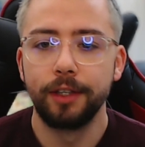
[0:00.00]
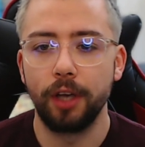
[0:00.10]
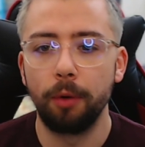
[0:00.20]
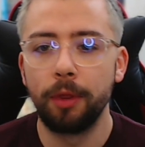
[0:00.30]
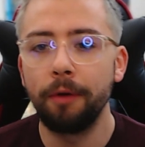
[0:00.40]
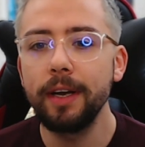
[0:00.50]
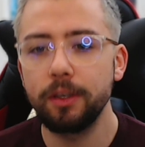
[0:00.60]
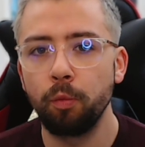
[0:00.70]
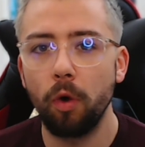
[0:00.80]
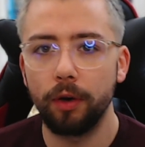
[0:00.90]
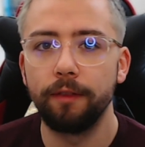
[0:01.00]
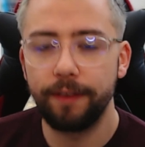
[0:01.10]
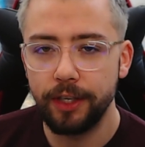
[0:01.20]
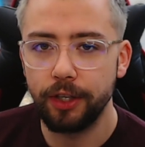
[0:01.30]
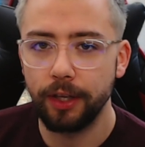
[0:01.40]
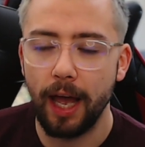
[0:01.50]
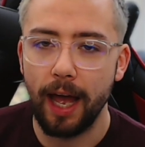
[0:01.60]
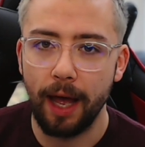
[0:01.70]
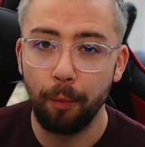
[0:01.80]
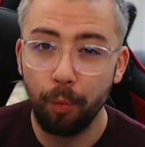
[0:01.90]
So there is one feature
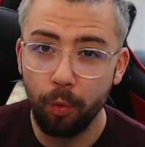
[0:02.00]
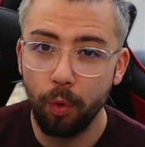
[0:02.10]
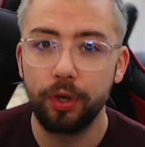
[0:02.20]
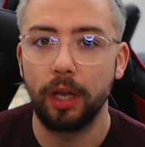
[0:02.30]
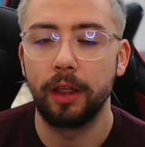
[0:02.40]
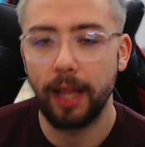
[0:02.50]
that I would